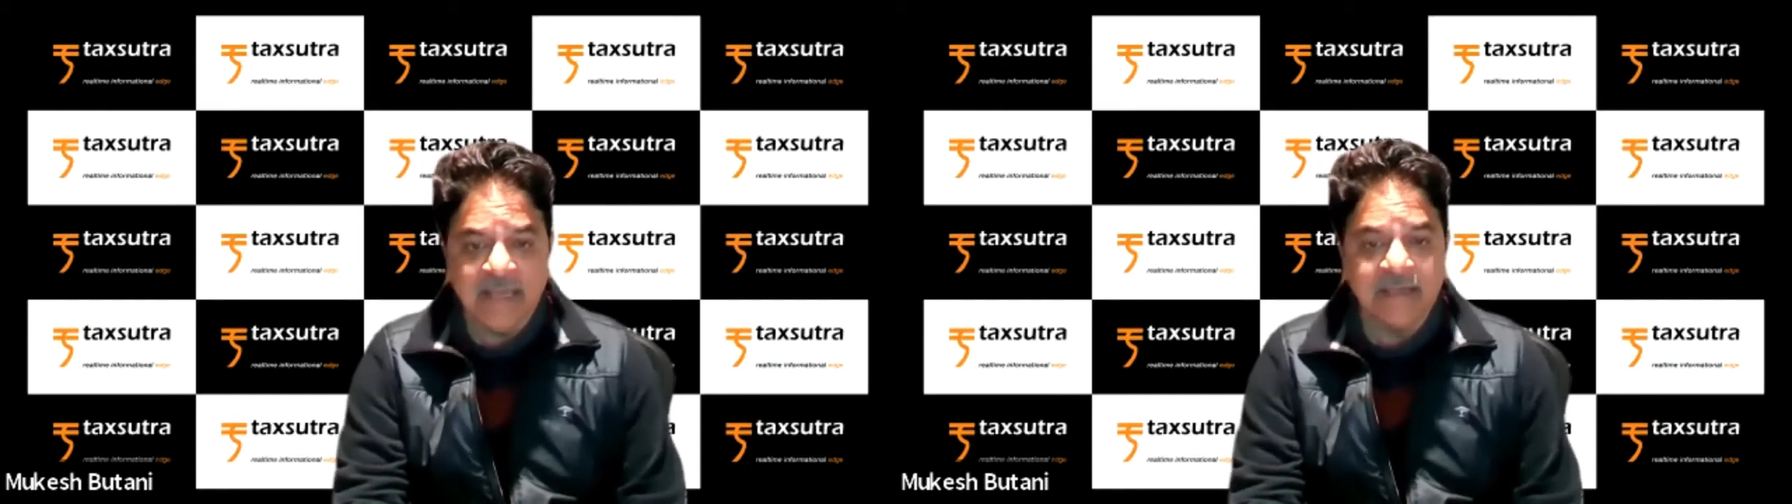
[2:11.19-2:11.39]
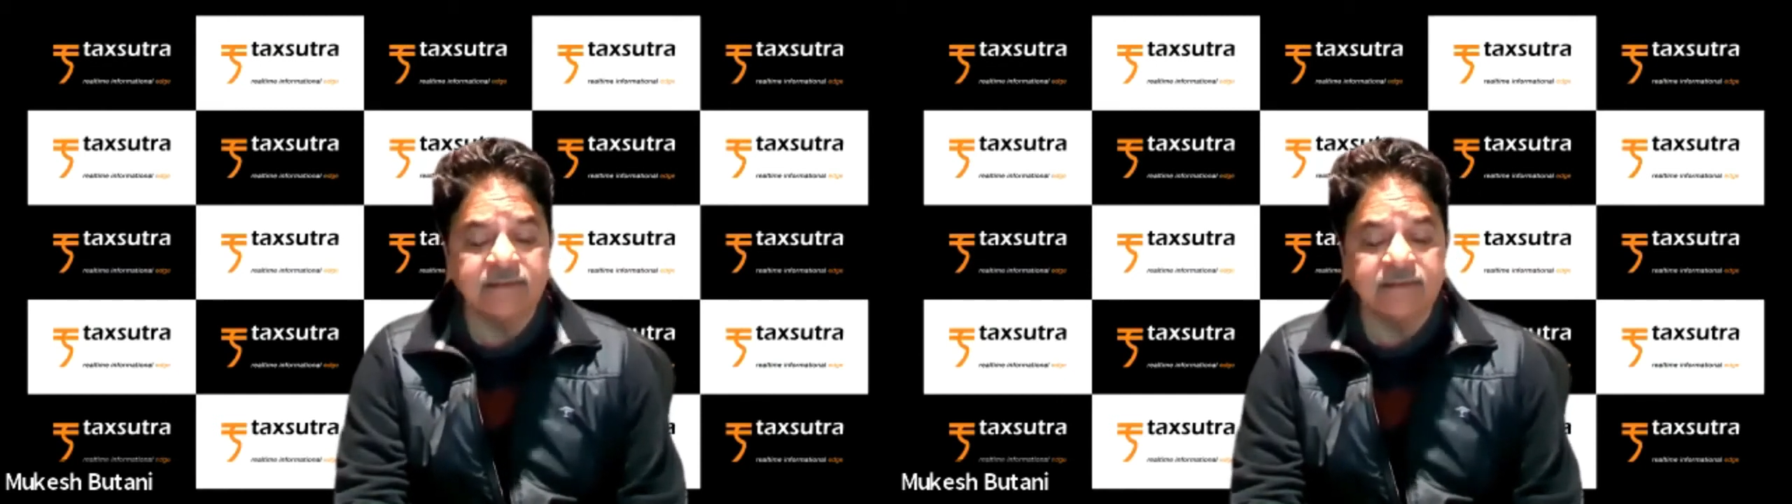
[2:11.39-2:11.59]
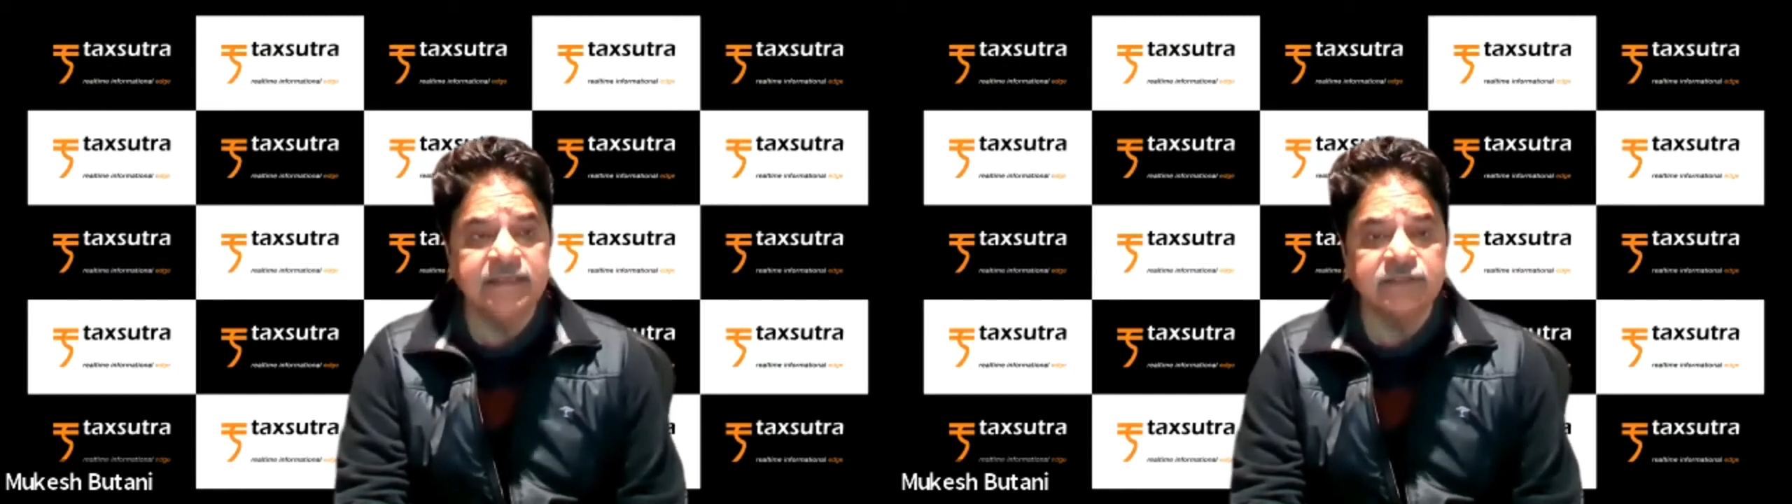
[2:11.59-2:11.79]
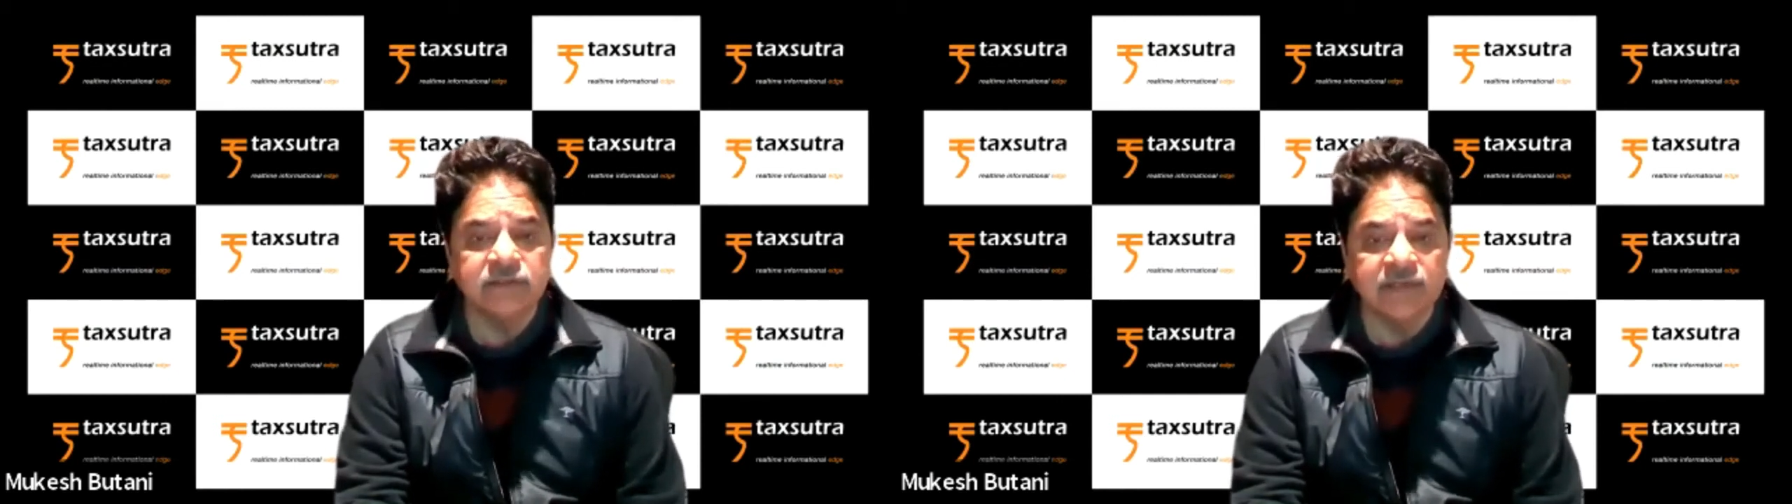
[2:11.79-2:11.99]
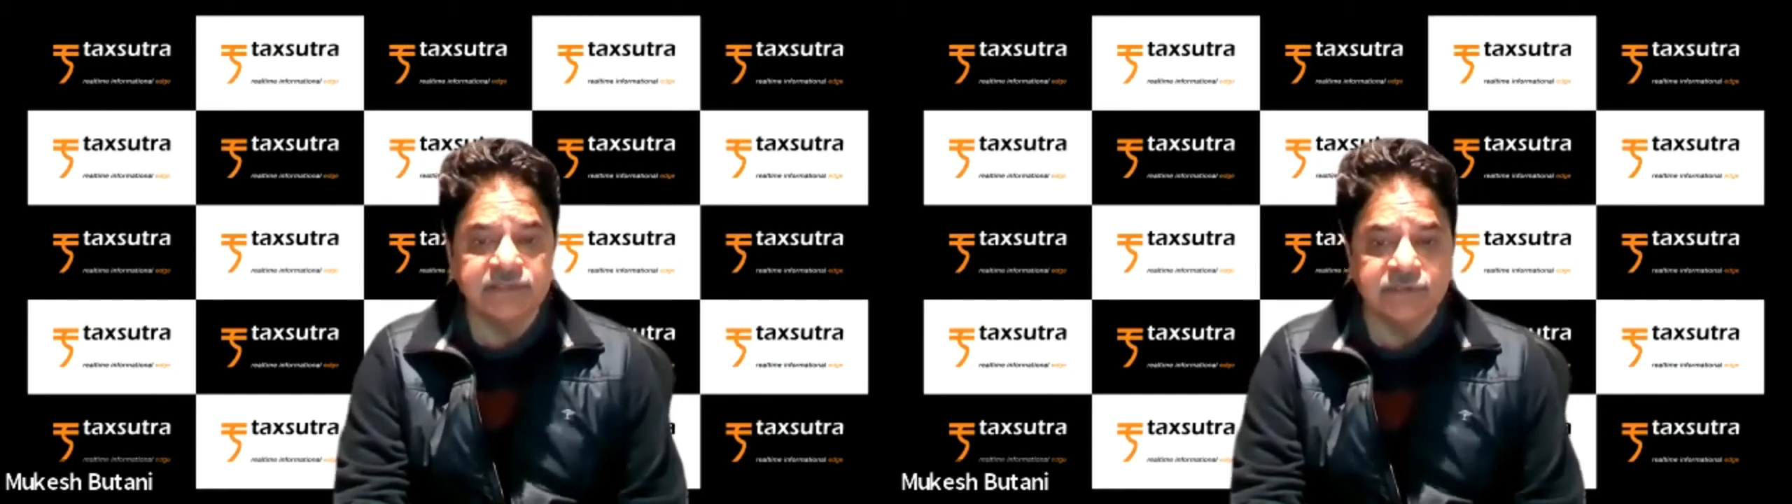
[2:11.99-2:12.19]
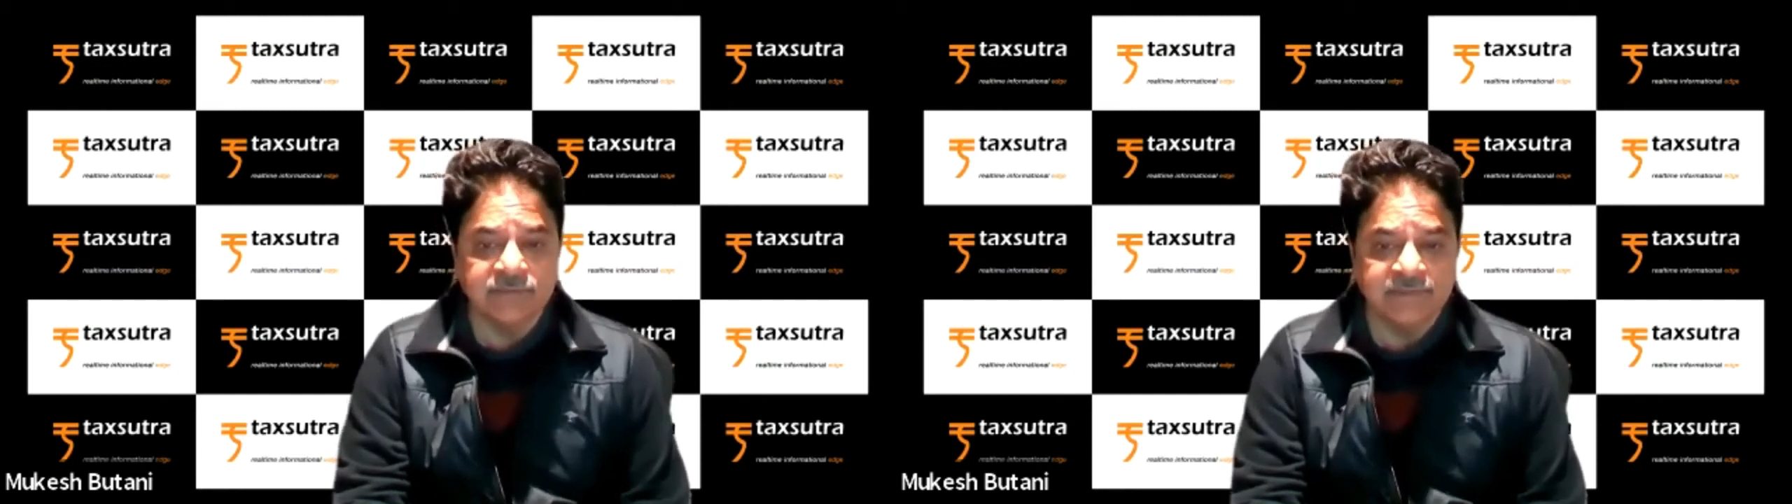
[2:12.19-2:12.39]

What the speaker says: and reintroduction